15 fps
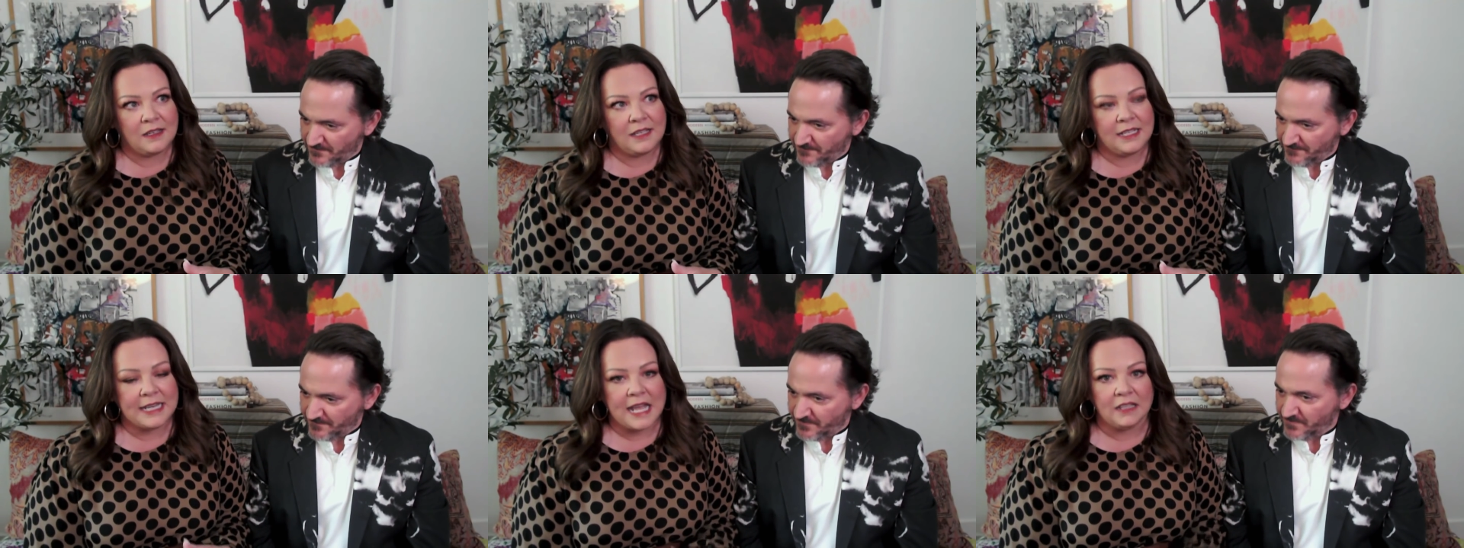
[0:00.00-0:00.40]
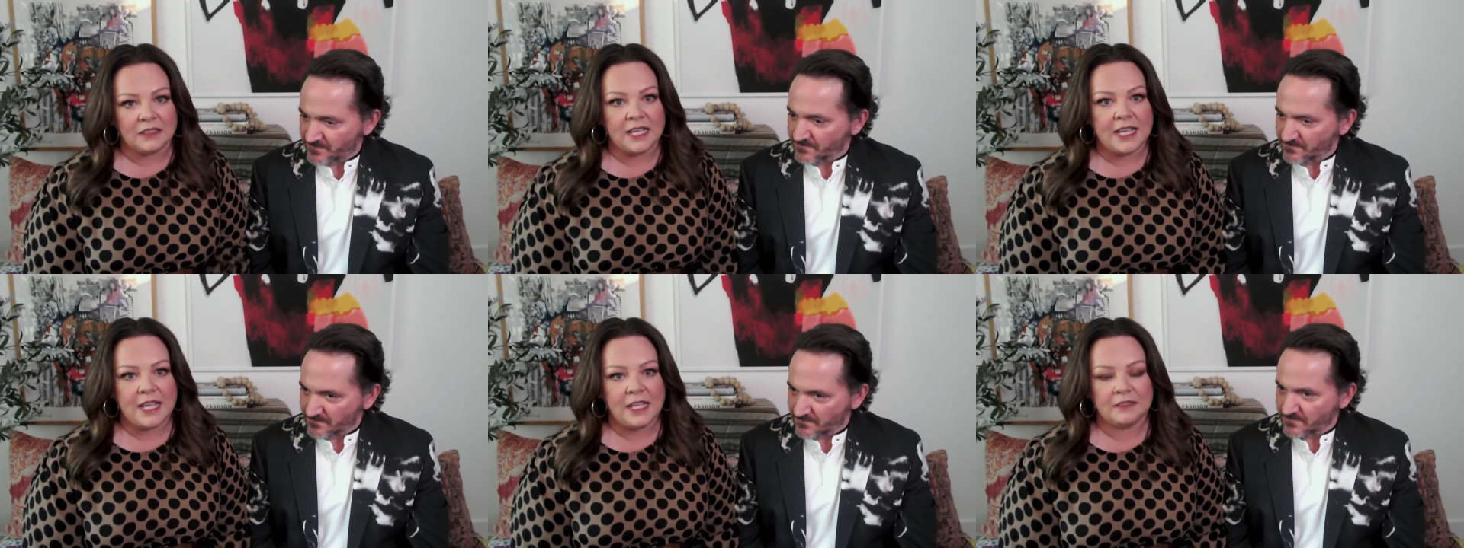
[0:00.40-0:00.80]
Speaker 1: in
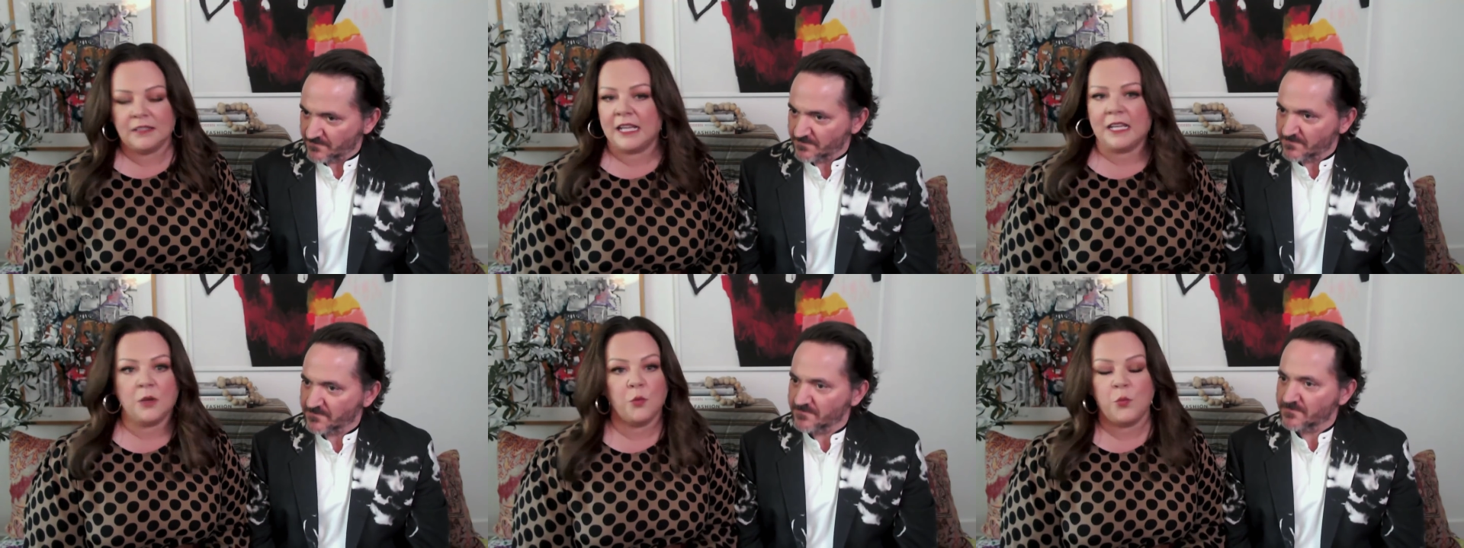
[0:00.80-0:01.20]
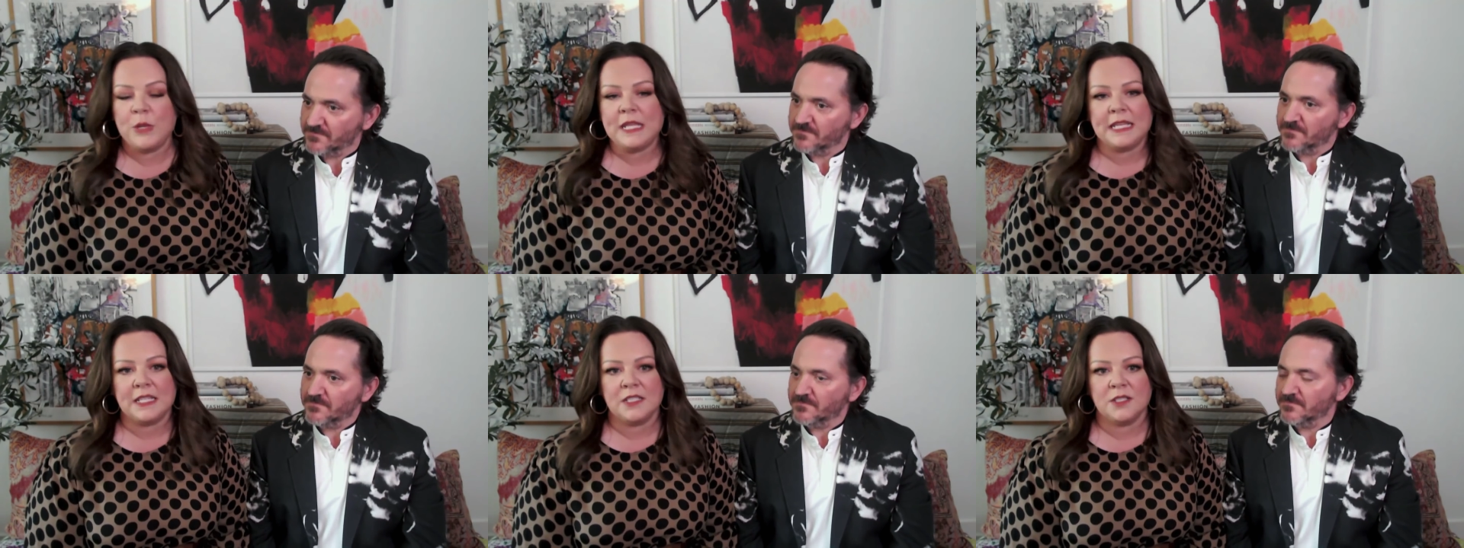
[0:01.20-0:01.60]
LA, like a
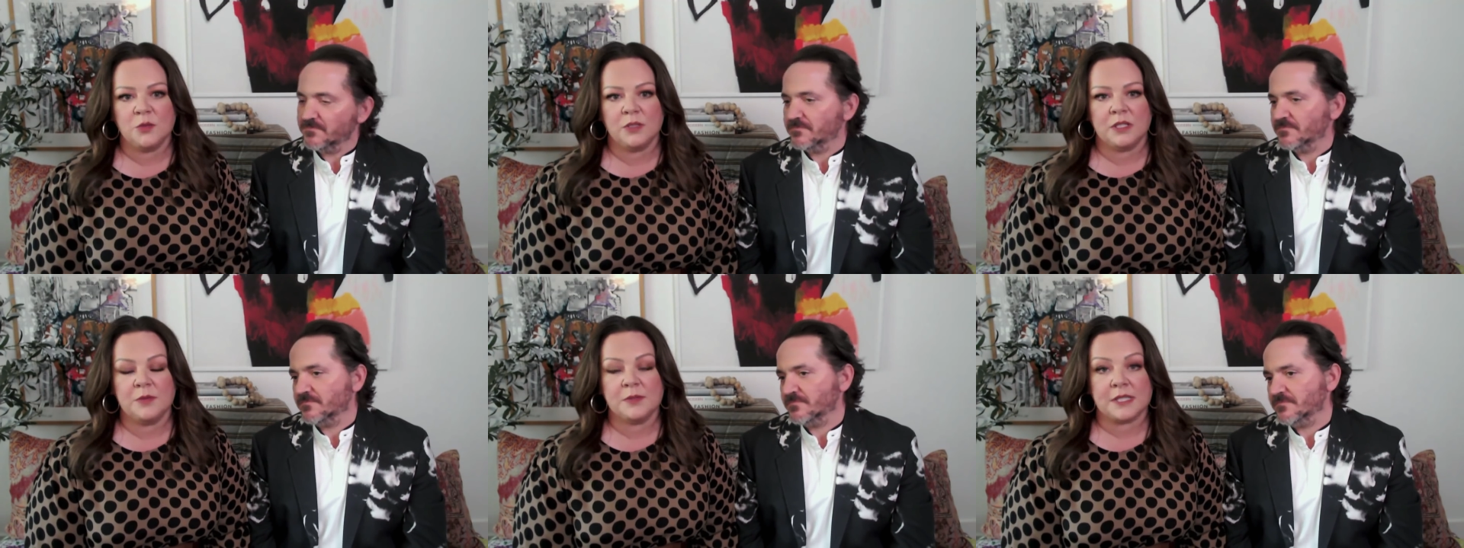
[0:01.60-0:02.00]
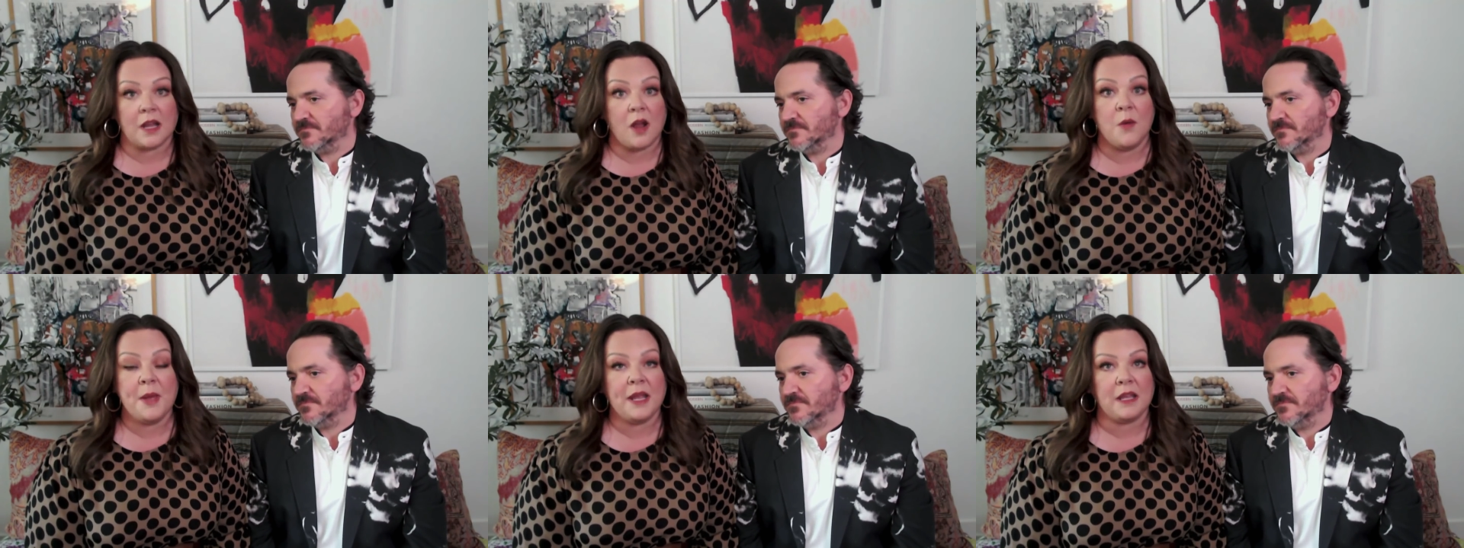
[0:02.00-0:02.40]
week into it, he was like,
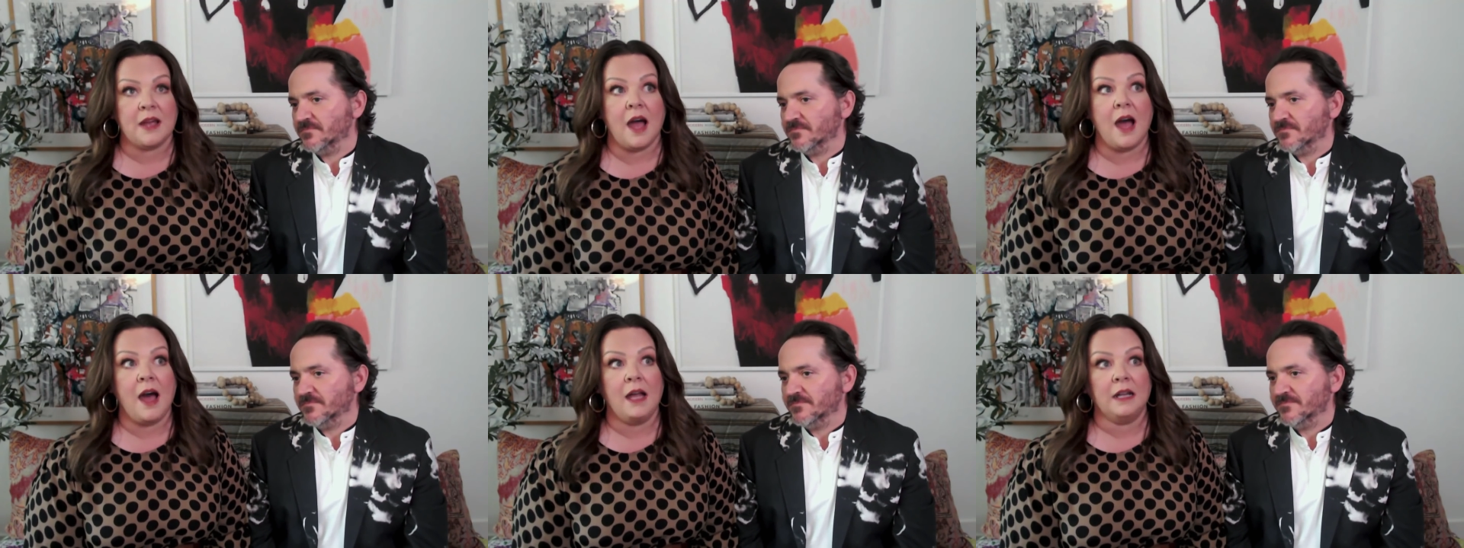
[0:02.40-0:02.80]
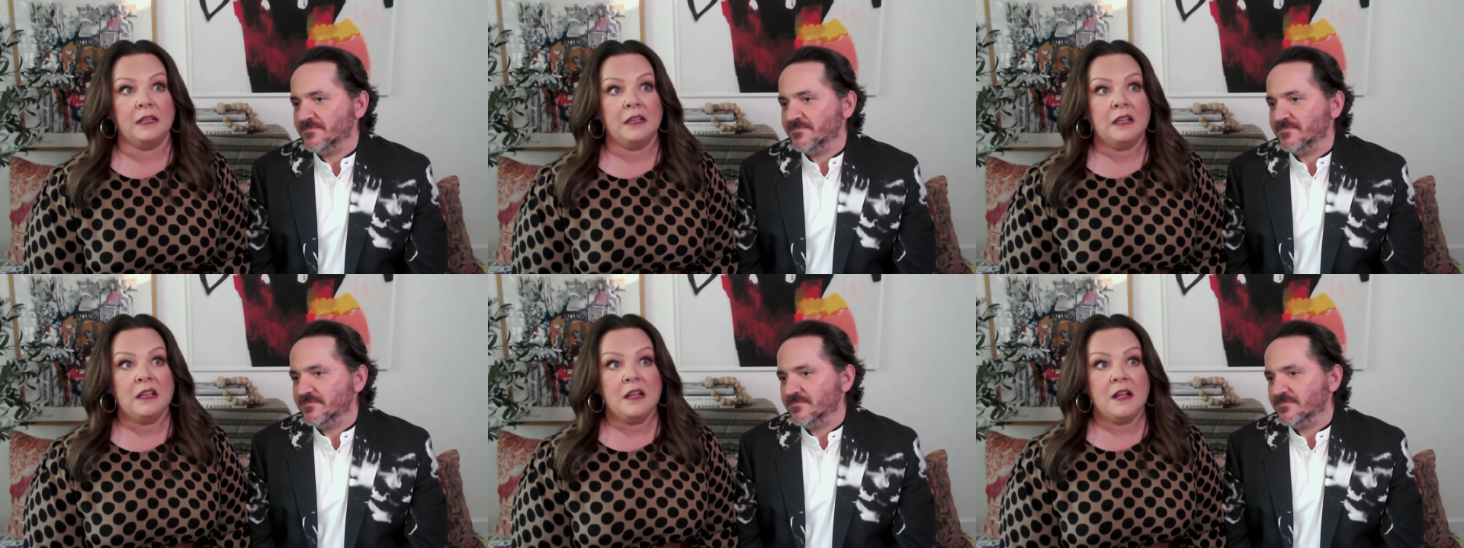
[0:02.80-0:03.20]
"Oh my god."